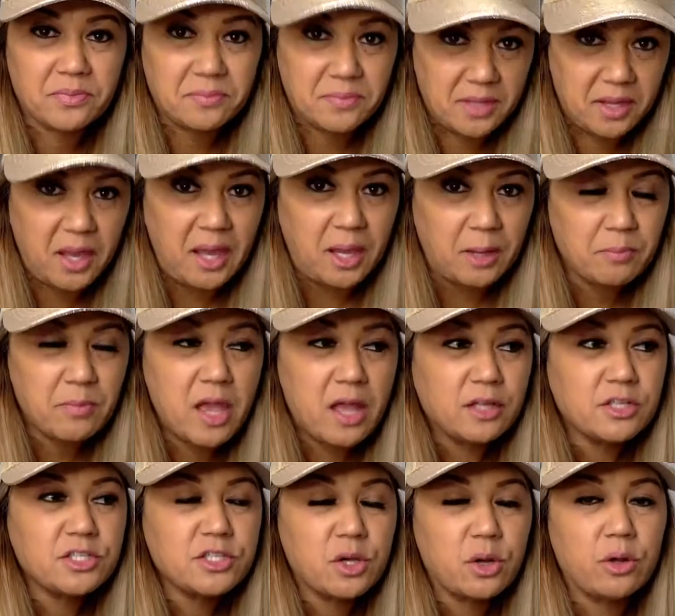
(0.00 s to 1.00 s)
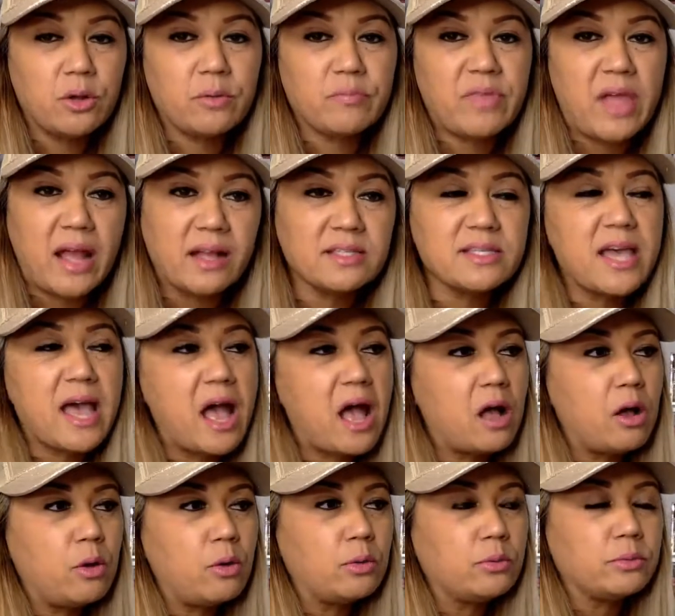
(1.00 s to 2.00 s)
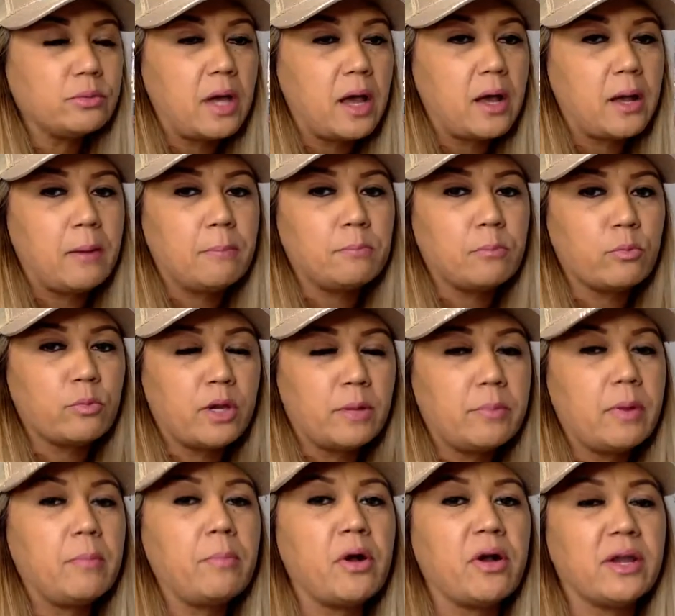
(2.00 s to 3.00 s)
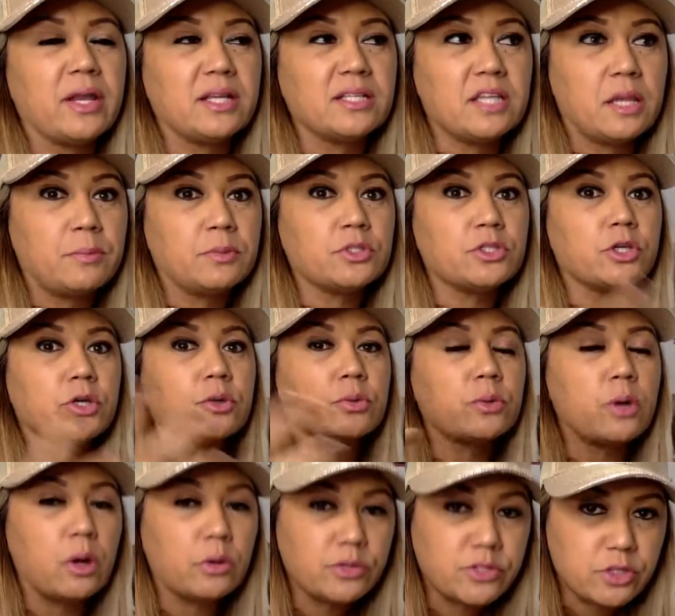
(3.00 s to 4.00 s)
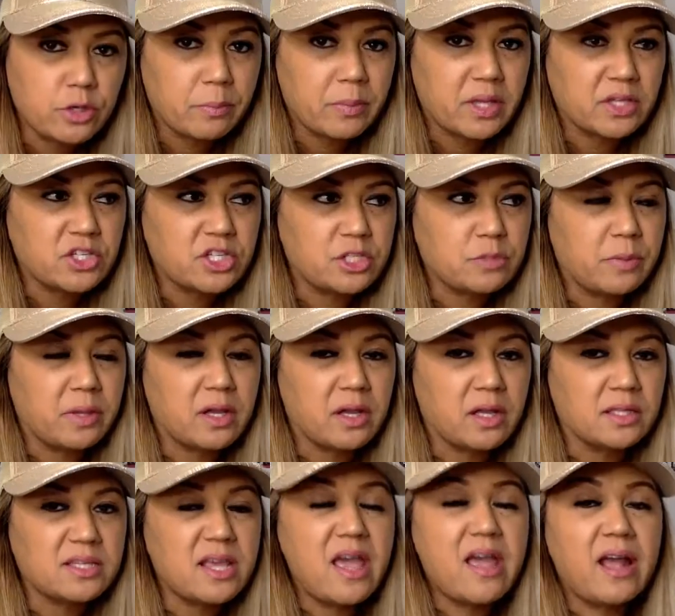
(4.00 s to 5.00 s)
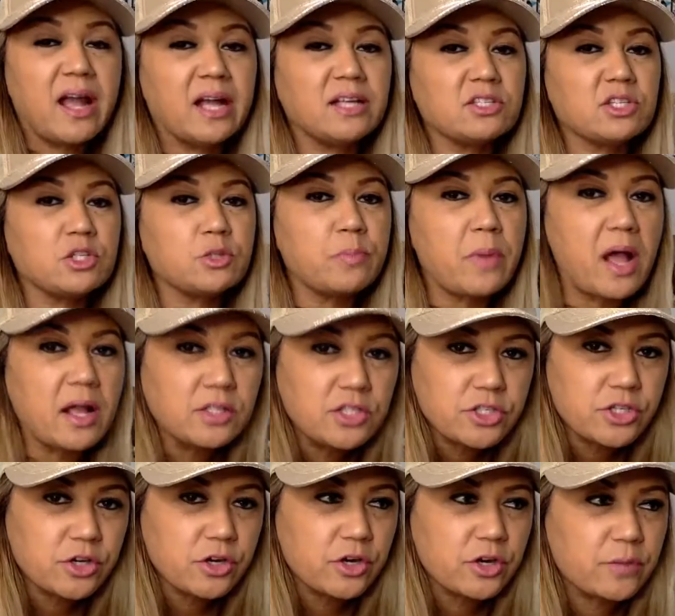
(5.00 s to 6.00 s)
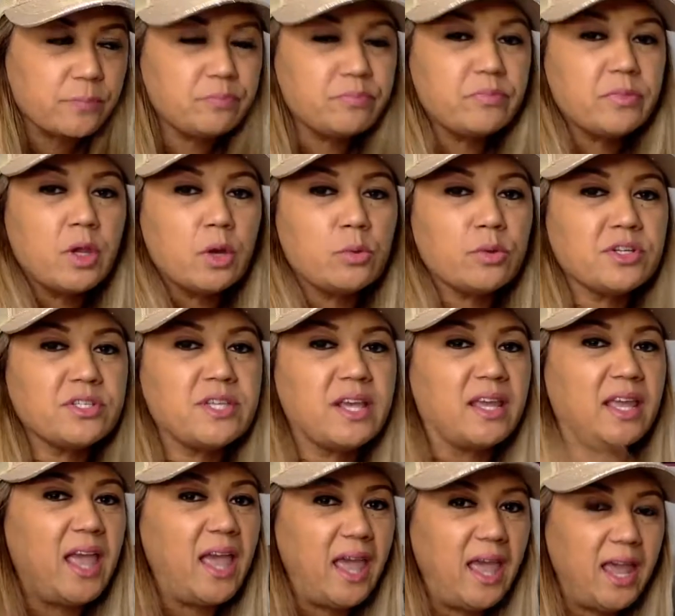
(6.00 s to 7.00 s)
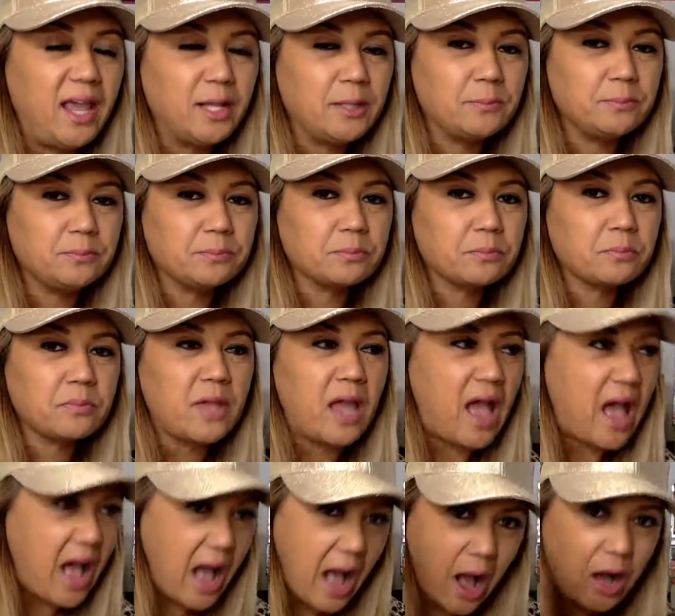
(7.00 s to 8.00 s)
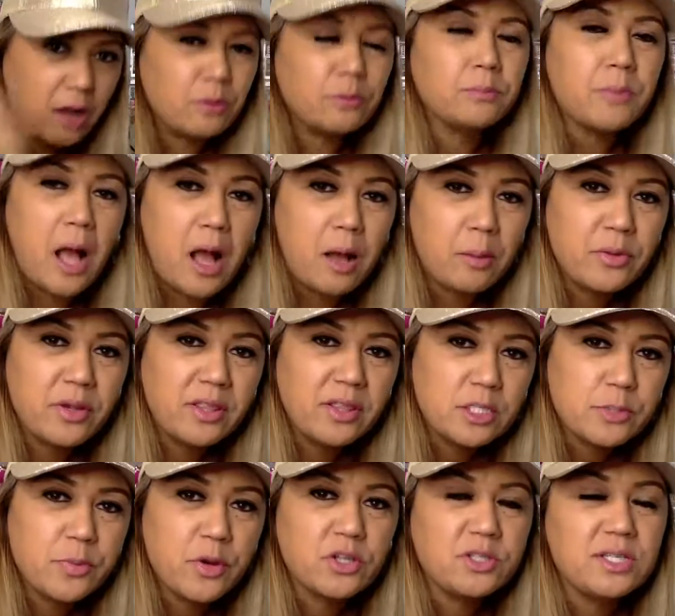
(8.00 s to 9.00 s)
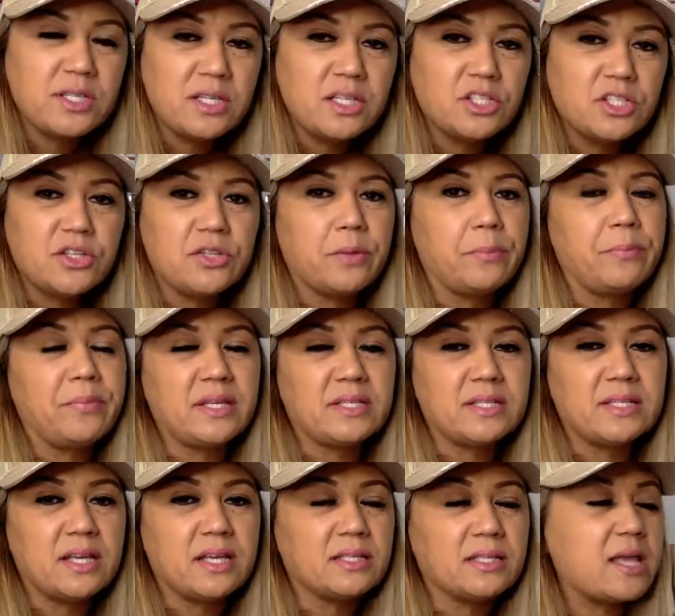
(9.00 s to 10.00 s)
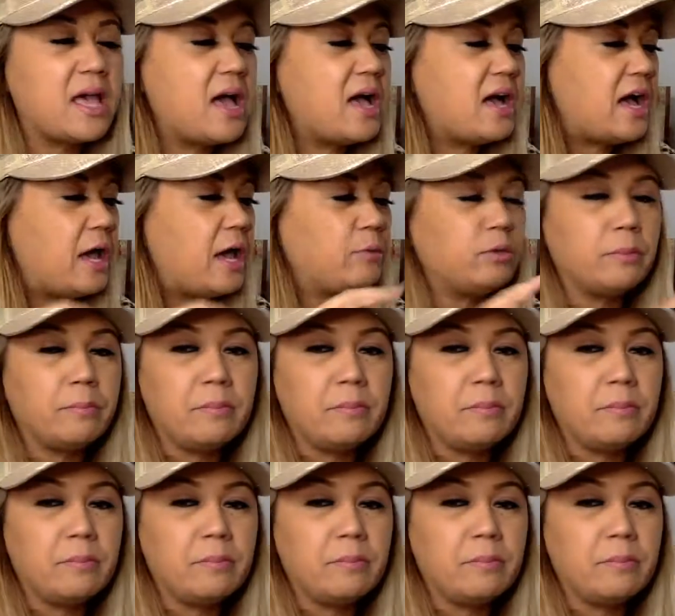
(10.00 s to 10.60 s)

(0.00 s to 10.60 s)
Okay, so that's how Ring Bum Party is able to grow so much, is because as a sponsor, we're saying, hey, I'll bring this person into the business. I will